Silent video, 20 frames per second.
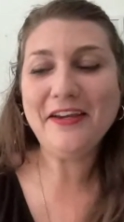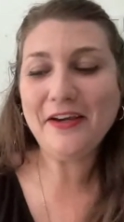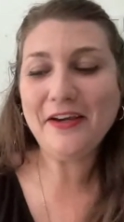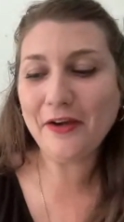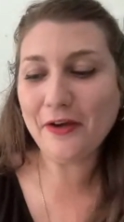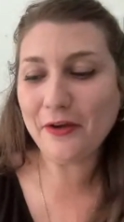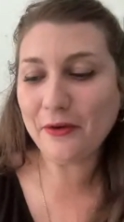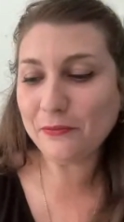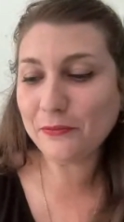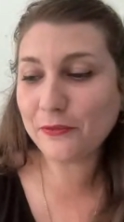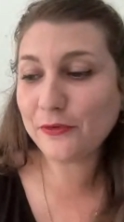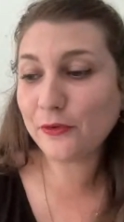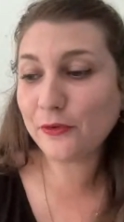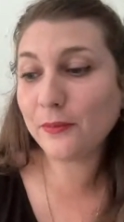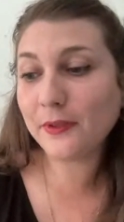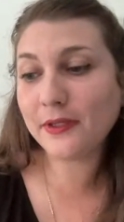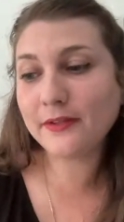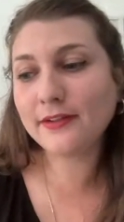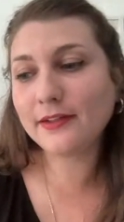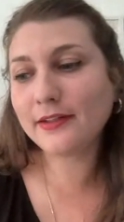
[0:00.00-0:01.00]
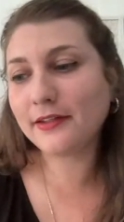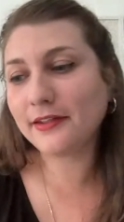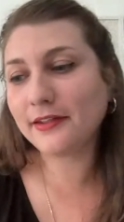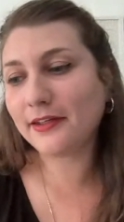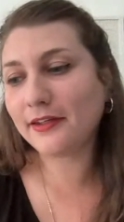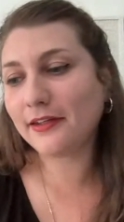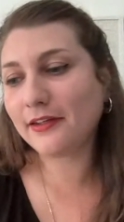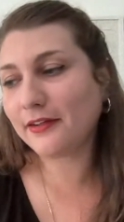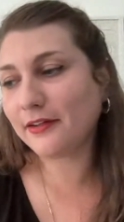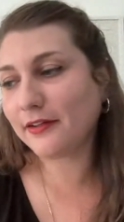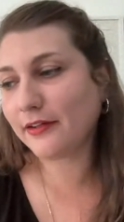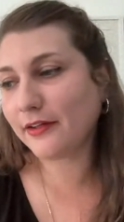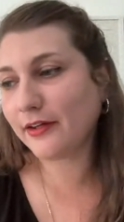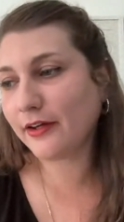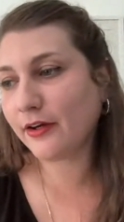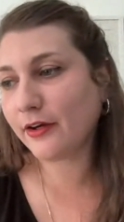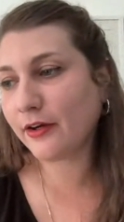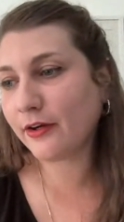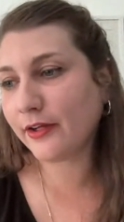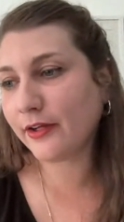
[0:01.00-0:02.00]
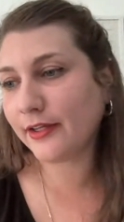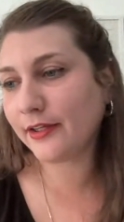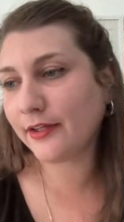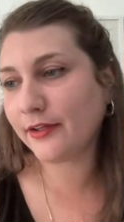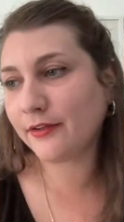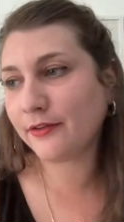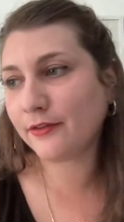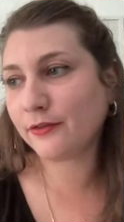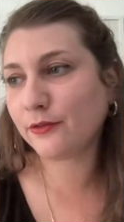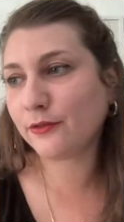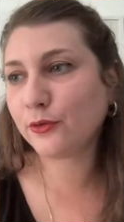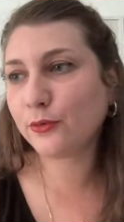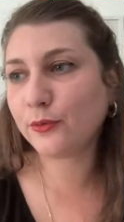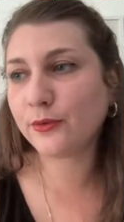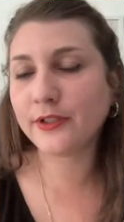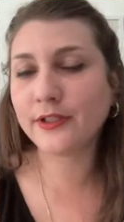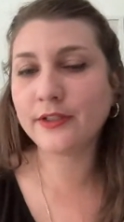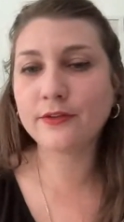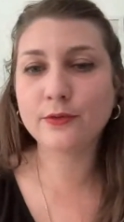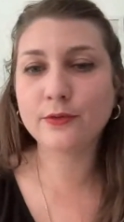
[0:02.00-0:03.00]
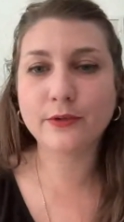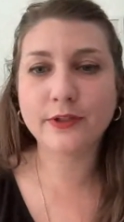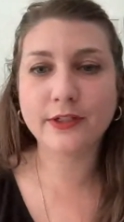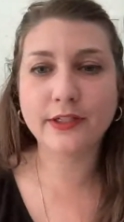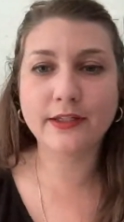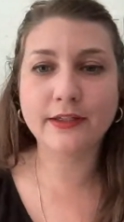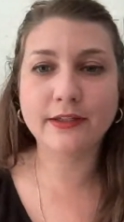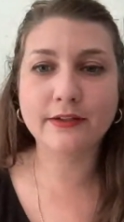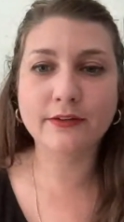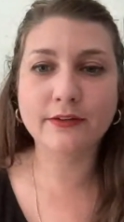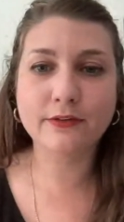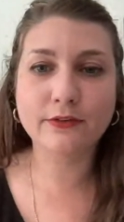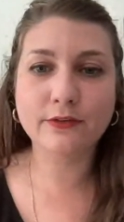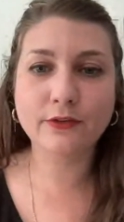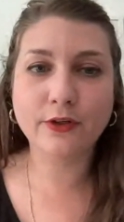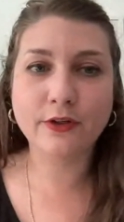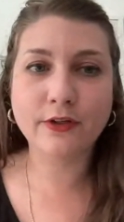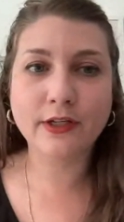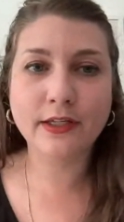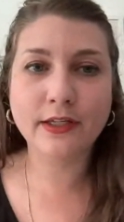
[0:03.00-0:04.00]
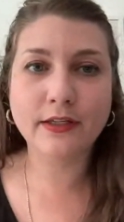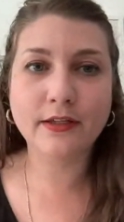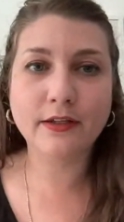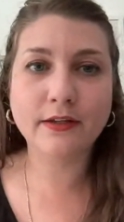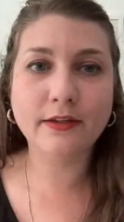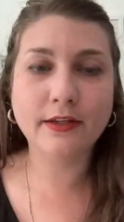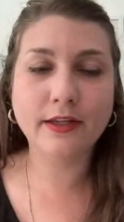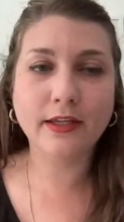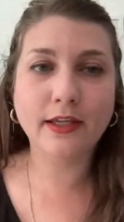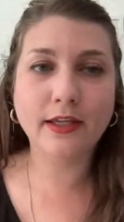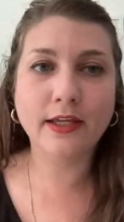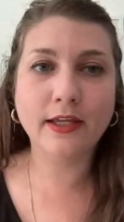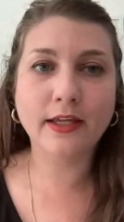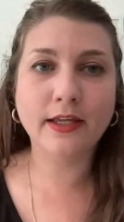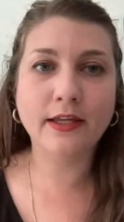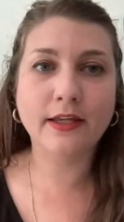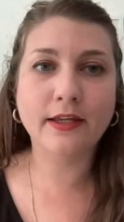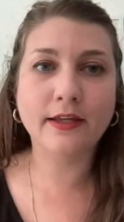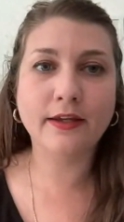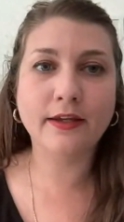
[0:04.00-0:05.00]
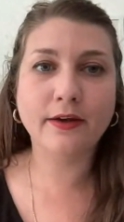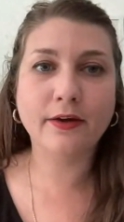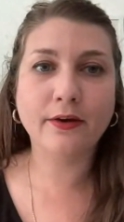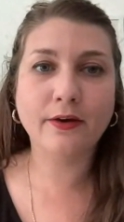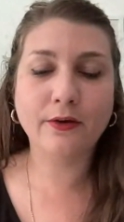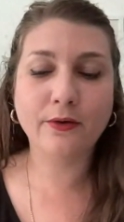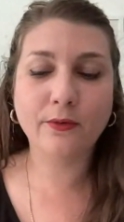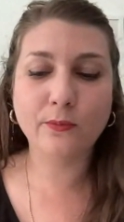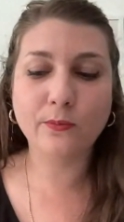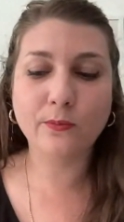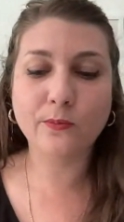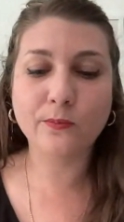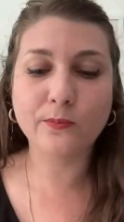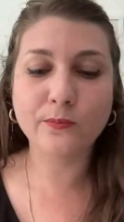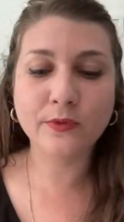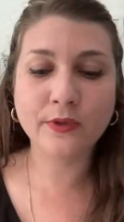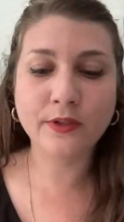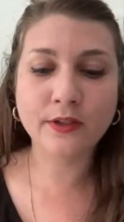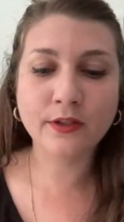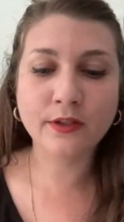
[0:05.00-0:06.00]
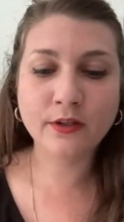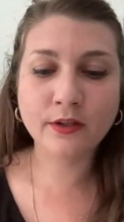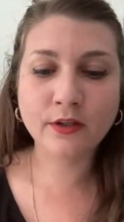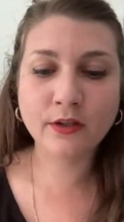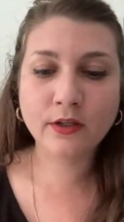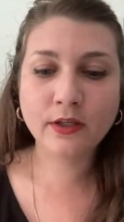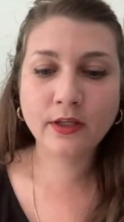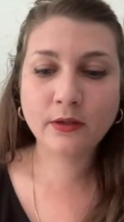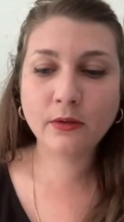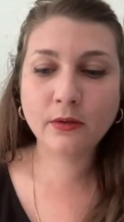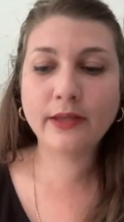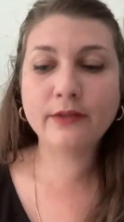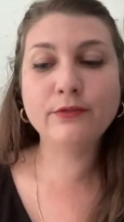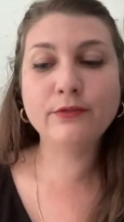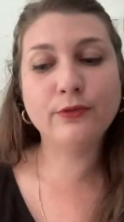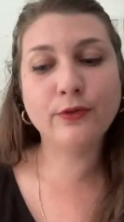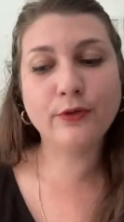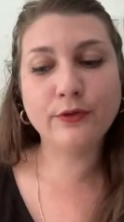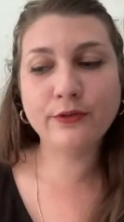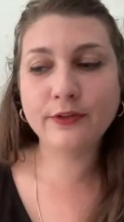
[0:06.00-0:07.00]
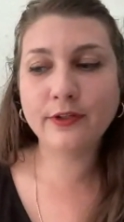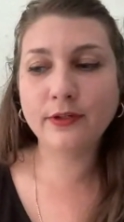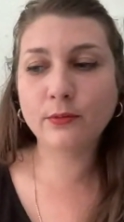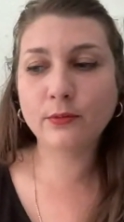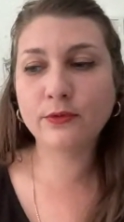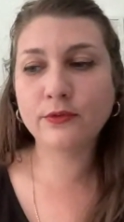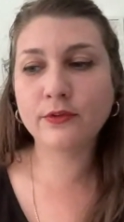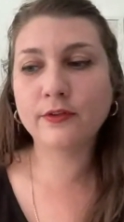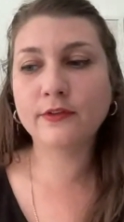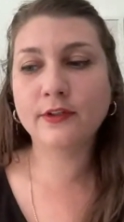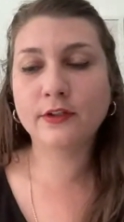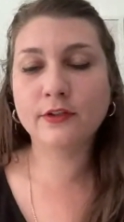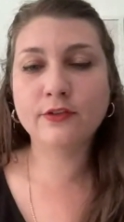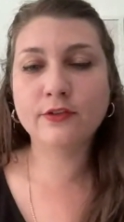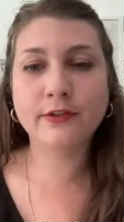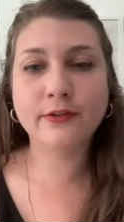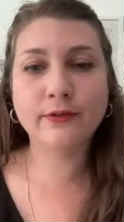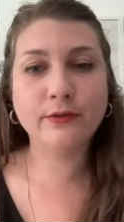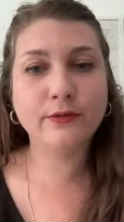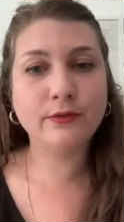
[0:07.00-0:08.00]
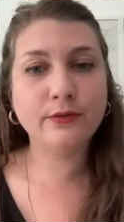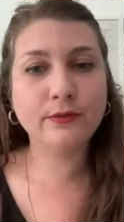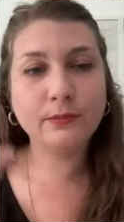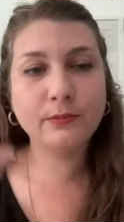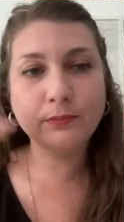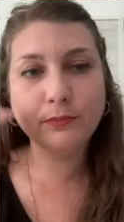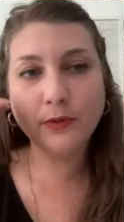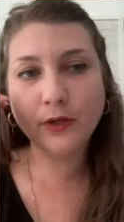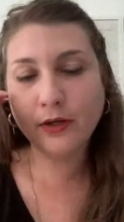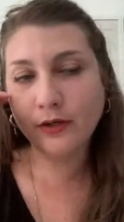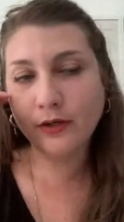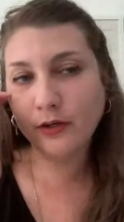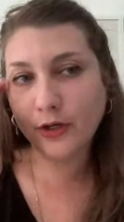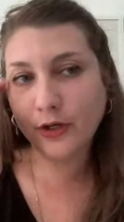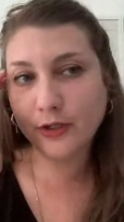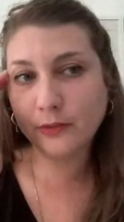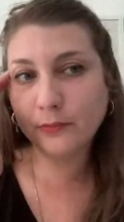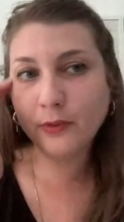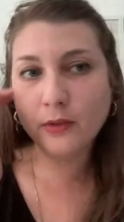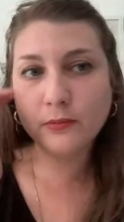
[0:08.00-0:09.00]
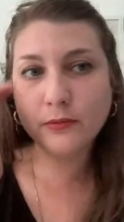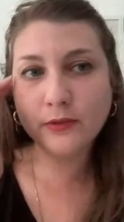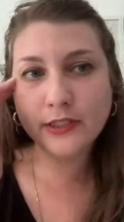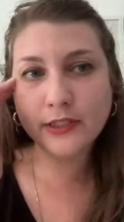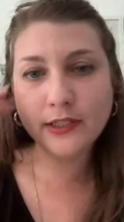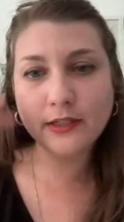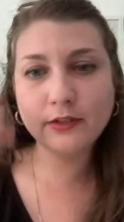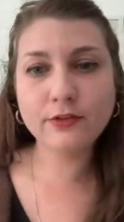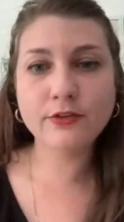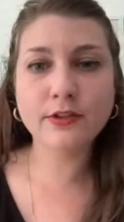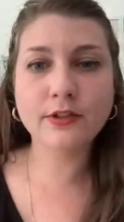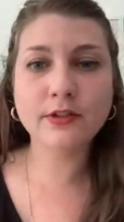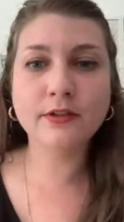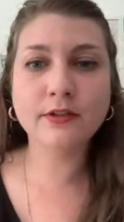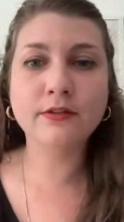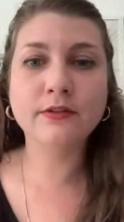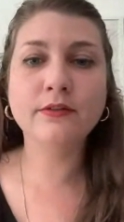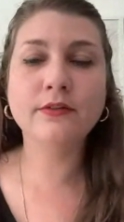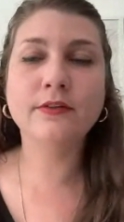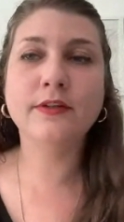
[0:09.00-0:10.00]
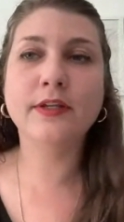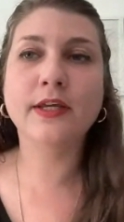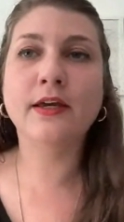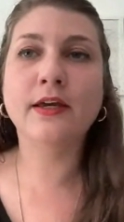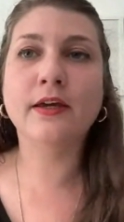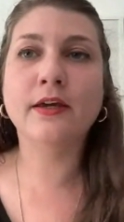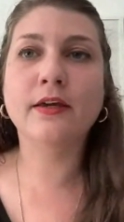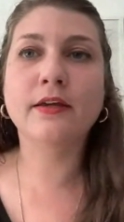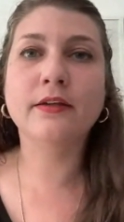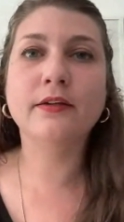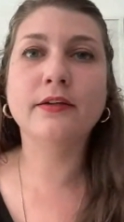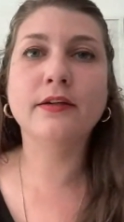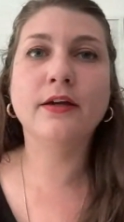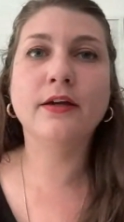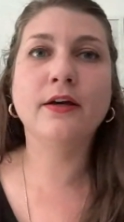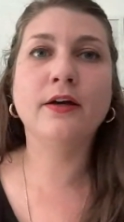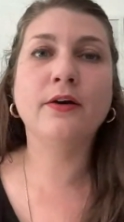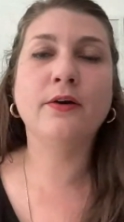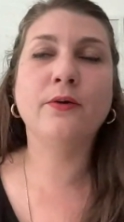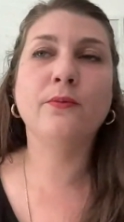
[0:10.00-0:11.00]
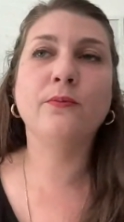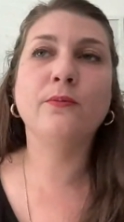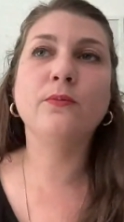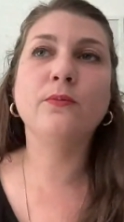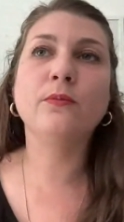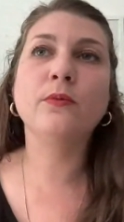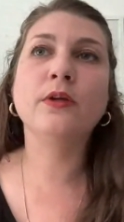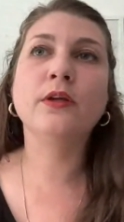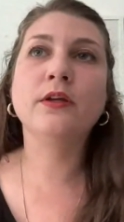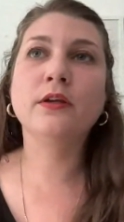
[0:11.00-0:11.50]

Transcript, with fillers: Um, so basically, uh, in 2020, I started a. Um, at first, it was a digital uh, art publication that um,